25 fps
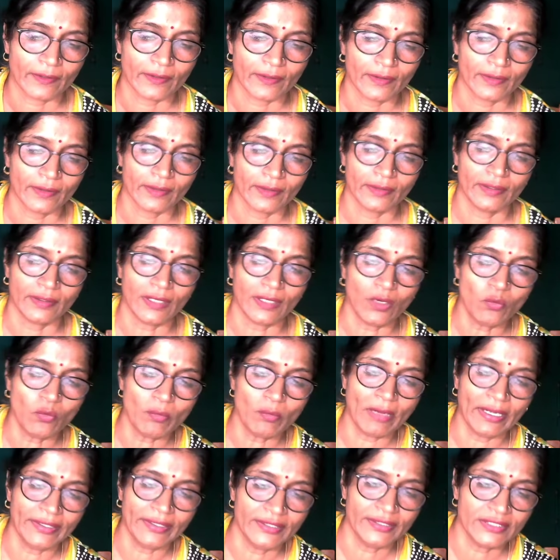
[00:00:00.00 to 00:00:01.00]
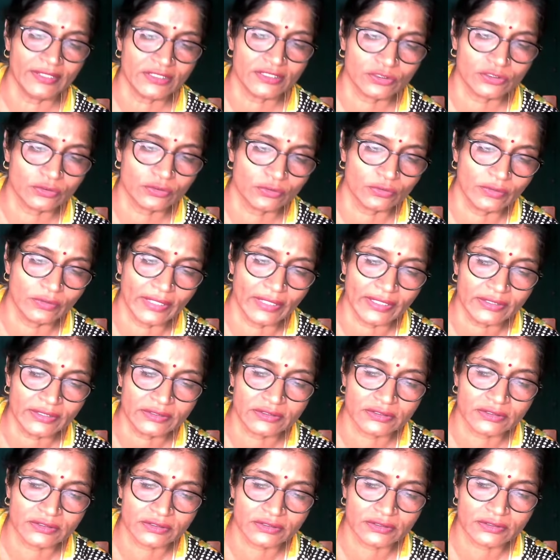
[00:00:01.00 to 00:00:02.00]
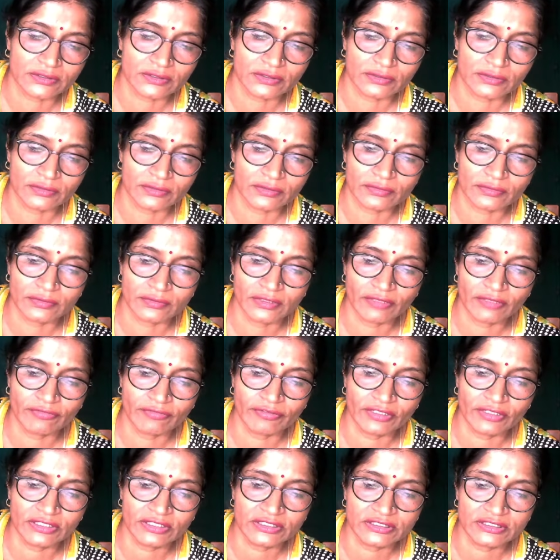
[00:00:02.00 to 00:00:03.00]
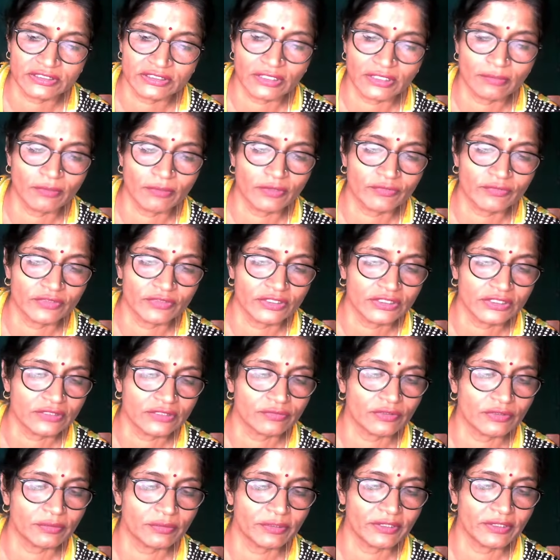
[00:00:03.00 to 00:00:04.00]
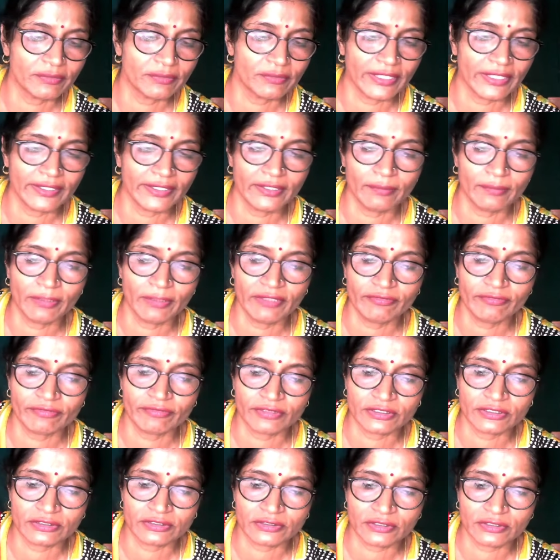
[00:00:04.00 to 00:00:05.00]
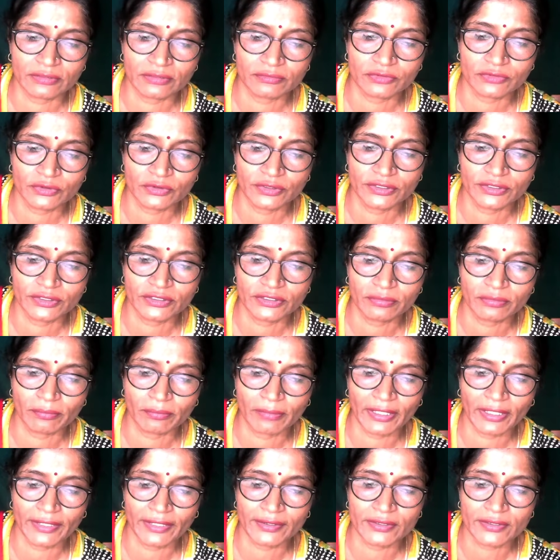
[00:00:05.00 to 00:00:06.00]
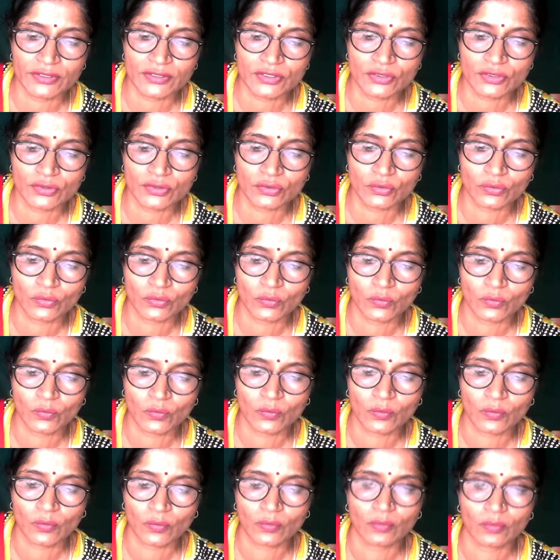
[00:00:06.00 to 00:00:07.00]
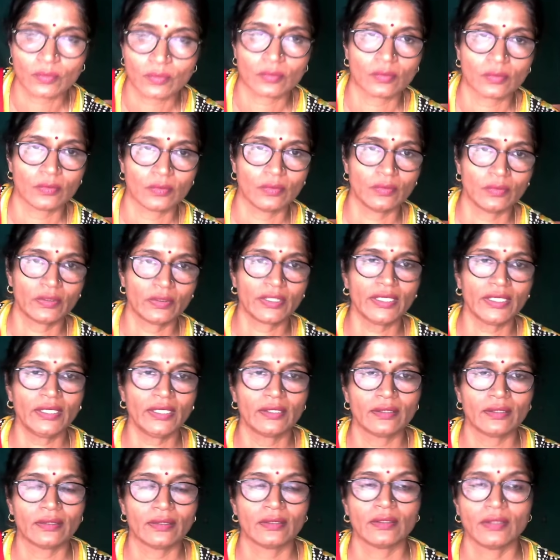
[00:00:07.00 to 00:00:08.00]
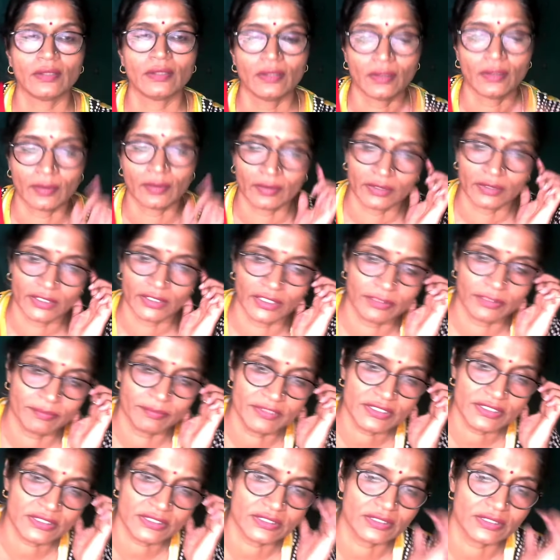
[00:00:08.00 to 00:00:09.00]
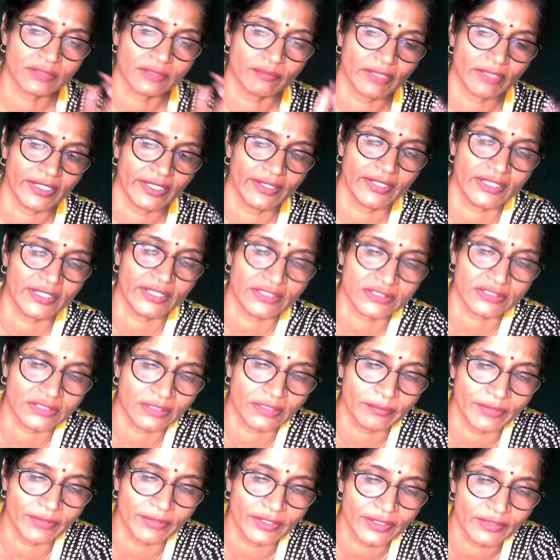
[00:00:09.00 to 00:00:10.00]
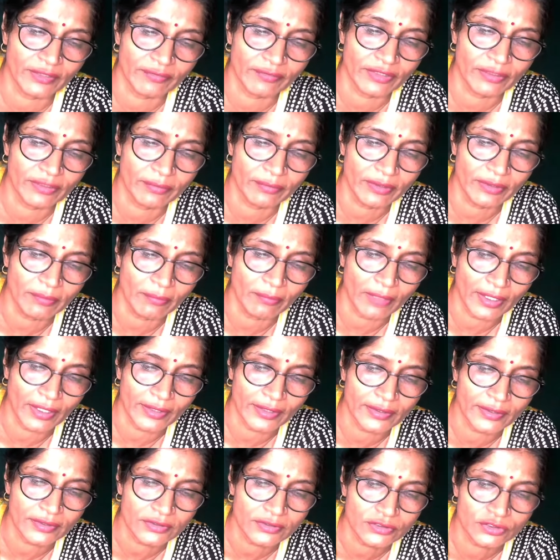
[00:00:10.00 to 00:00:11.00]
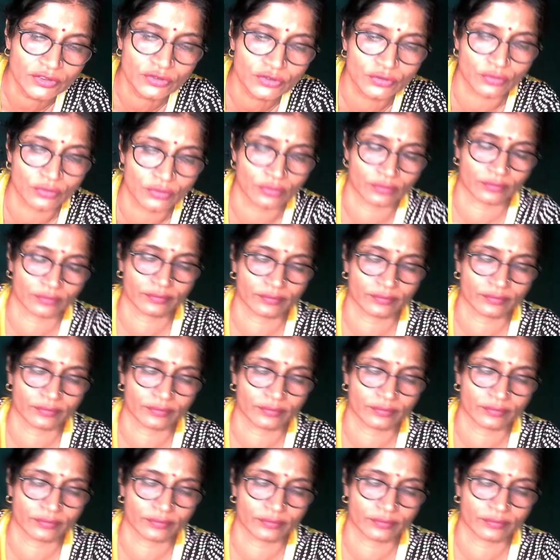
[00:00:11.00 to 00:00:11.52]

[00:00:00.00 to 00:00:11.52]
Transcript: Now minus 2x. The first term of this will be divided by first term. So it is minus 2. Okay. It means my next term here will be minus 2.